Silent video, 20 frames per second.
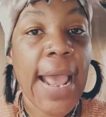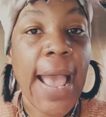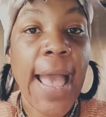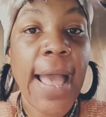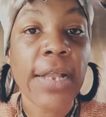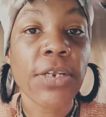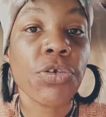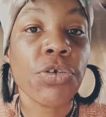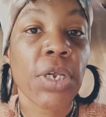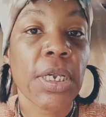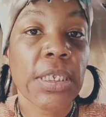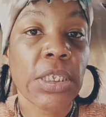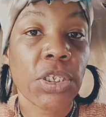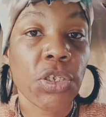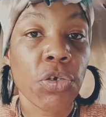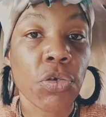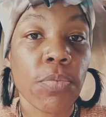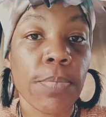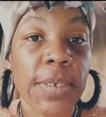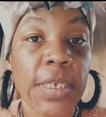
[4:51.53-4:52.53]
address
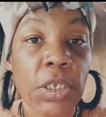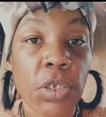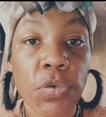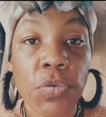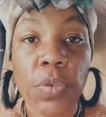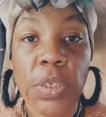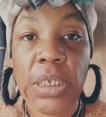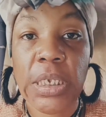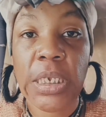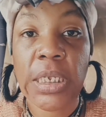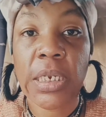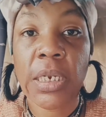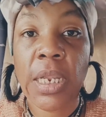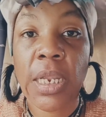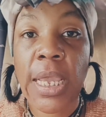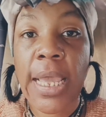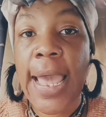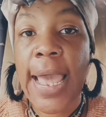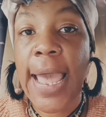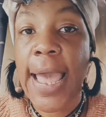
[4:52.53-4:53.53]
you'll be using
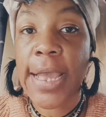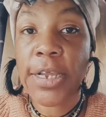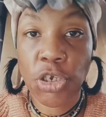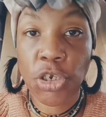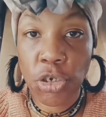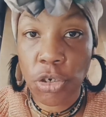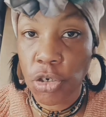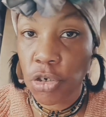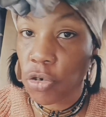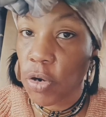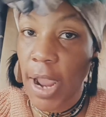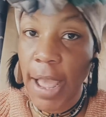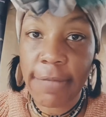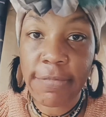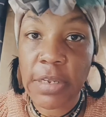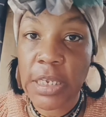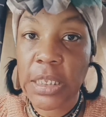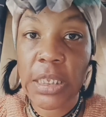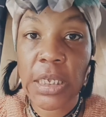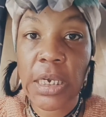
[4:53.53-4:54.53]
as you're
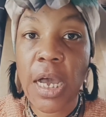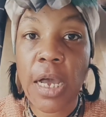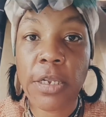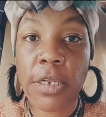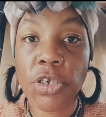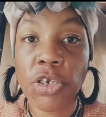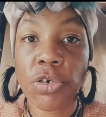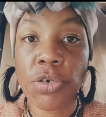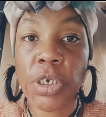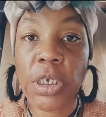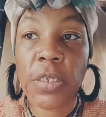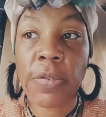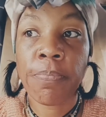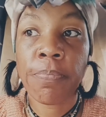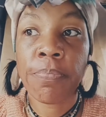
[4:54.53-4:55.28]
traveling the country